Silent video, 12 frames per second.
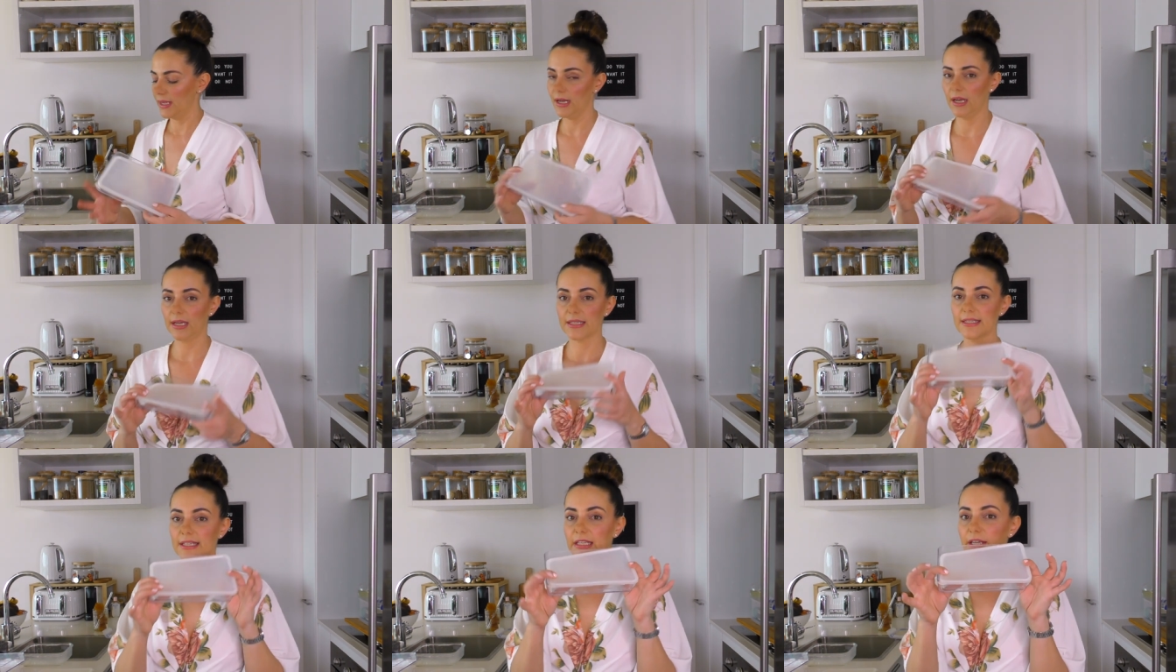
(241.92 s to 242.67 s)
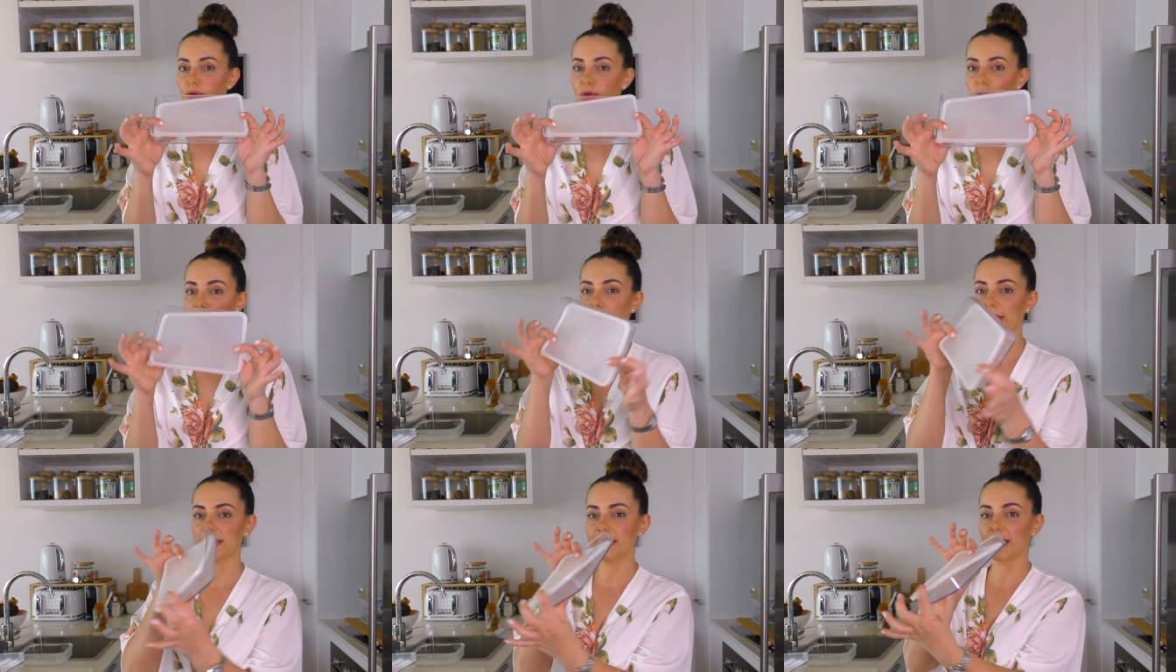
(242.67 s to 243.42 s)
uh, Silly Cook
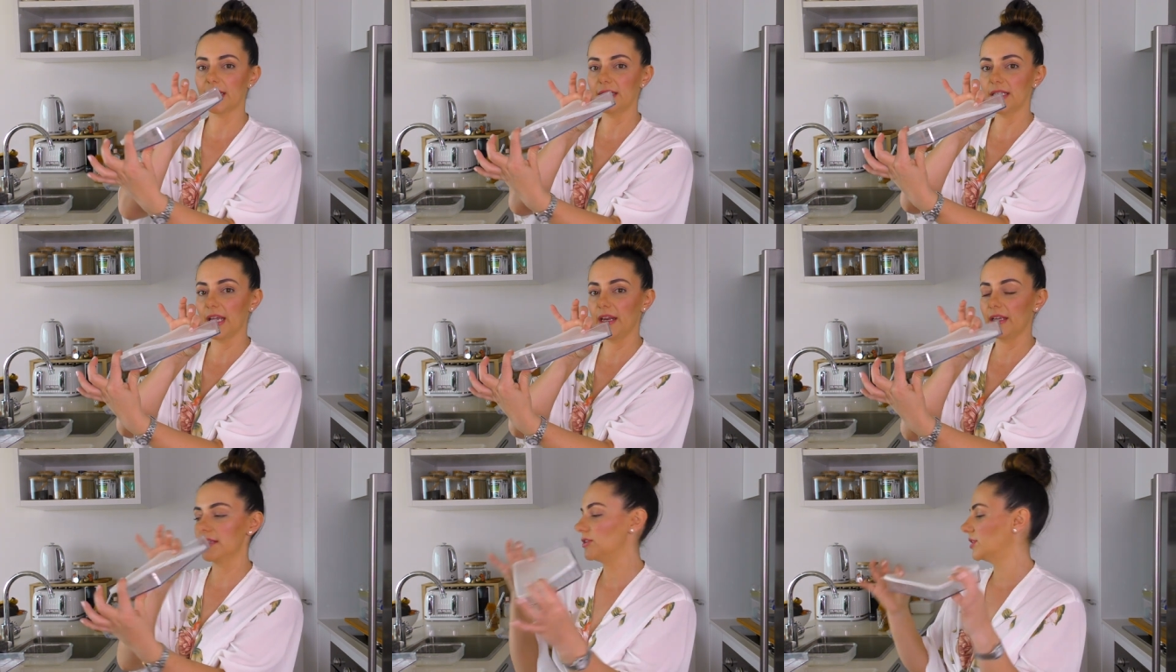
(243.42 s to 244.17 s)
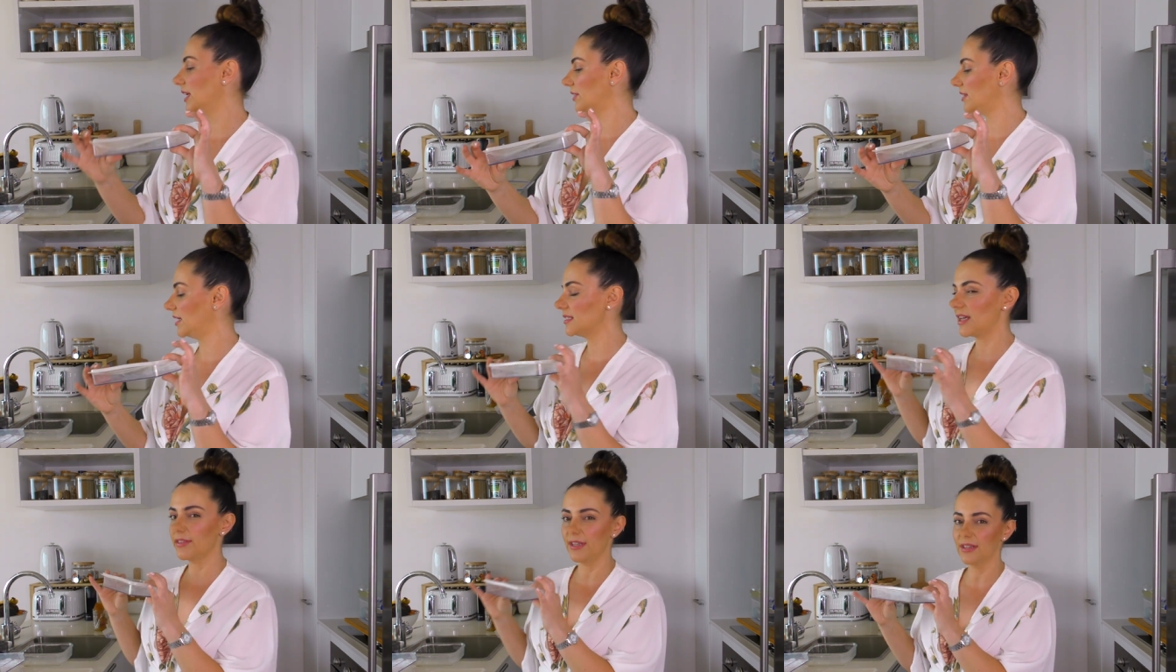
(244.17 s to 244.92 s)
plastic containers. You get these,
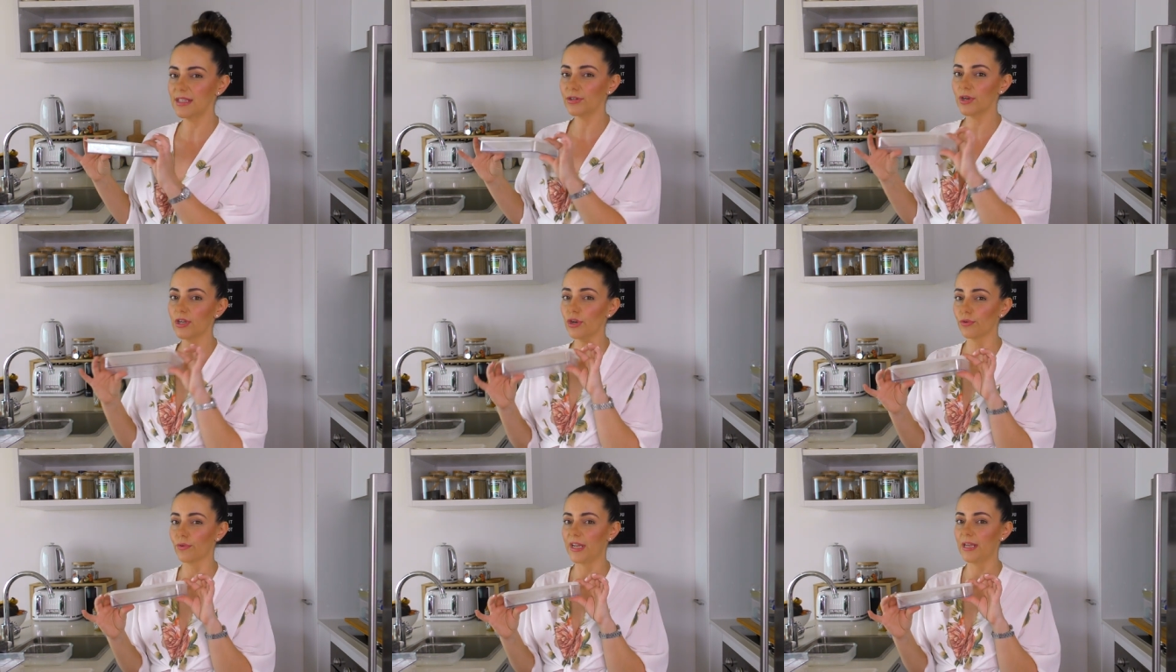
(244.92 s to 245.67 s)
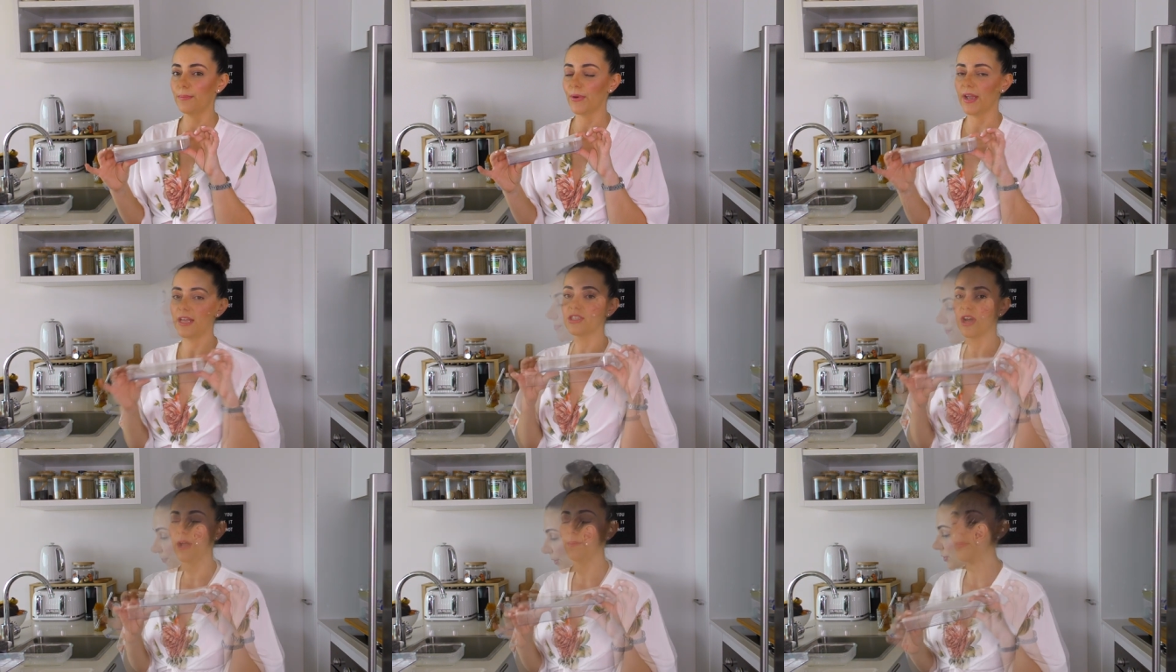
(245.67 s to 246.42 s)
I think these are a Korean
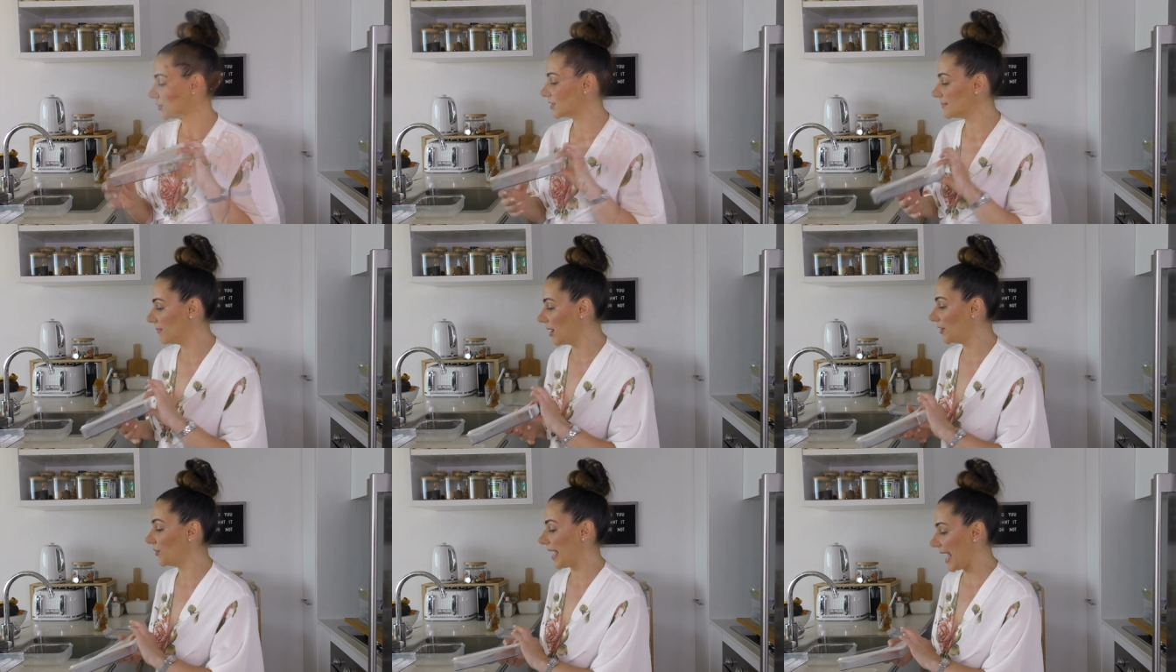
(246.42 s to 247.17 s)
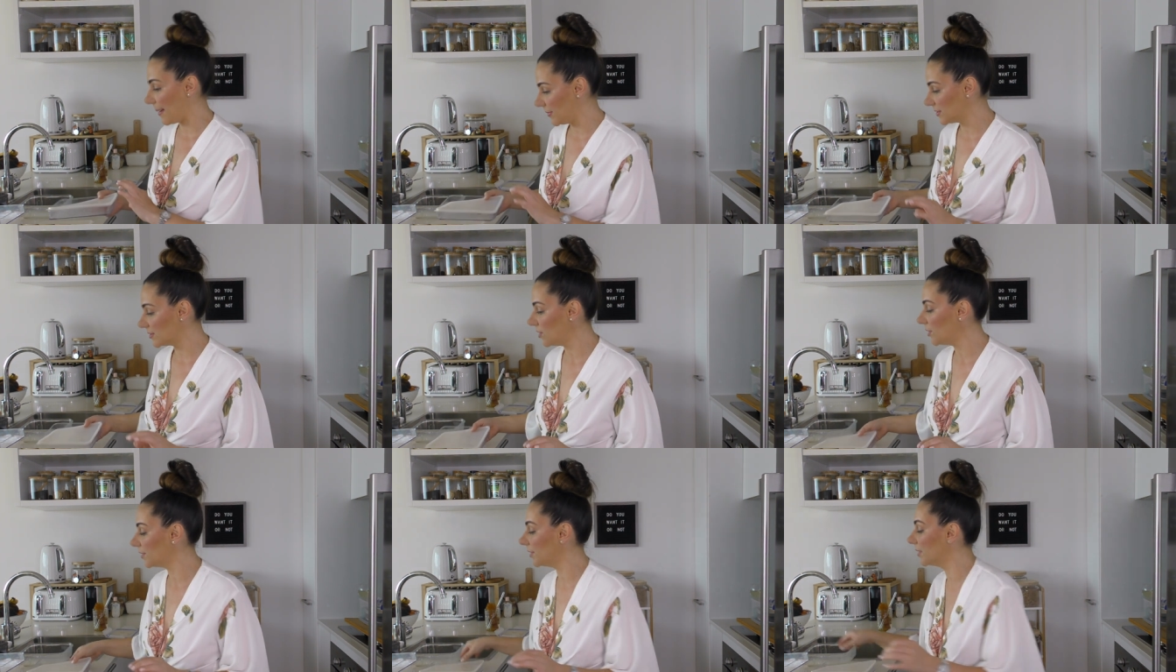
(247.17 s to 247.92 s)
brand. I purchased mine on
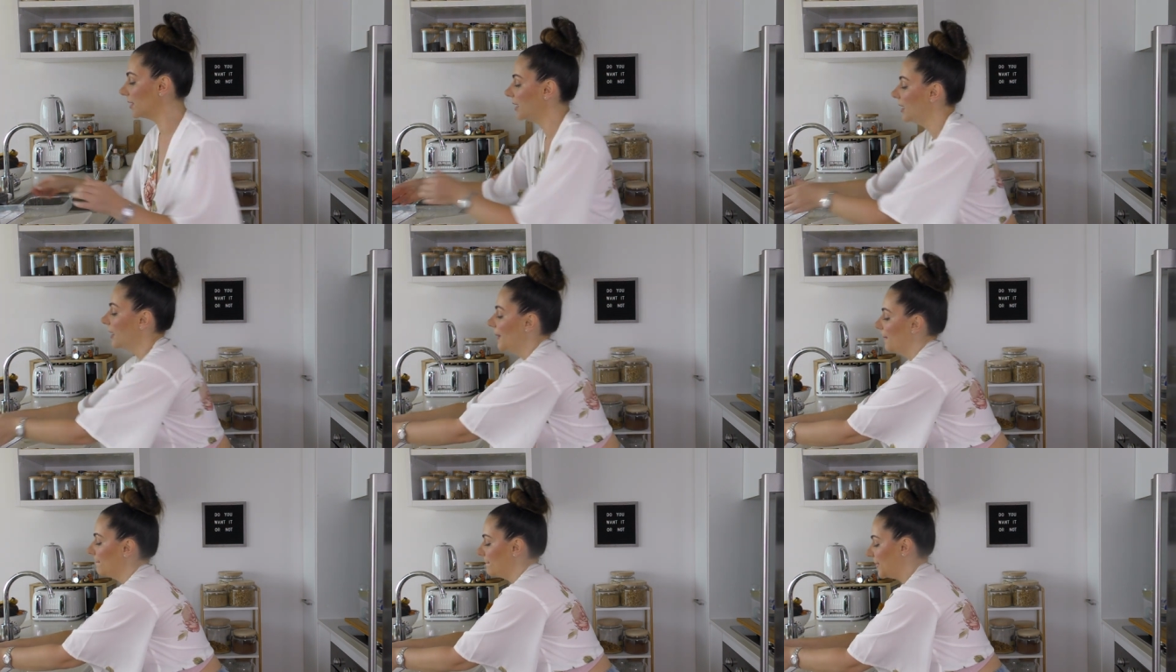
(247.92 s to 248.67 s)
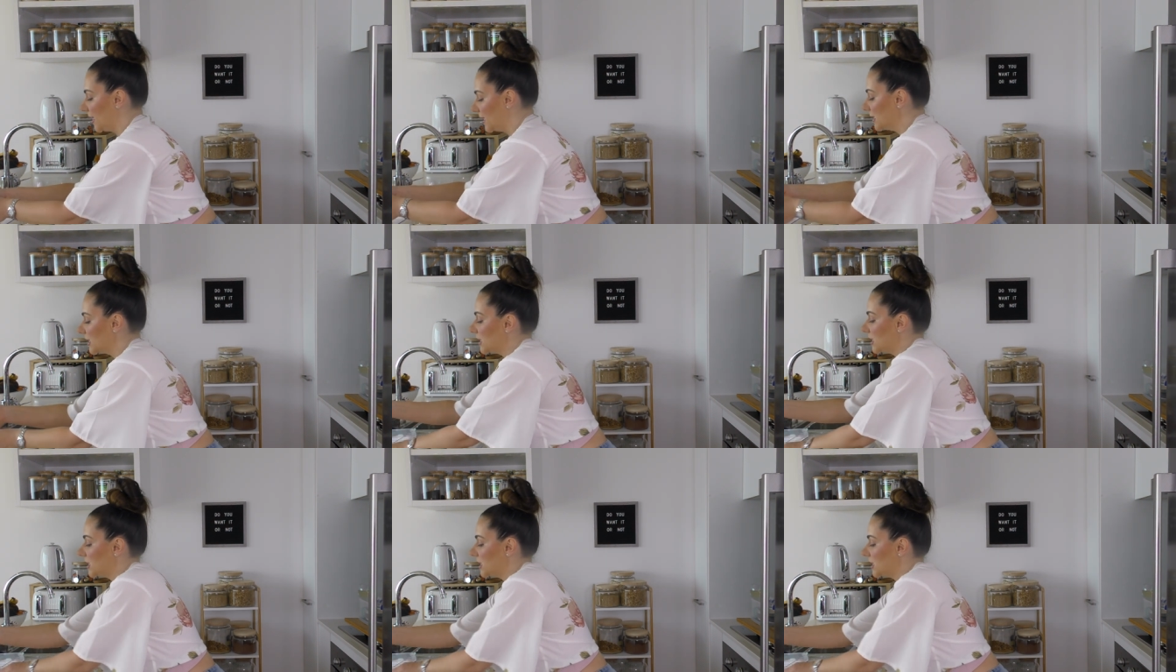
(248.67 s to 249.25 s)
Amazon, but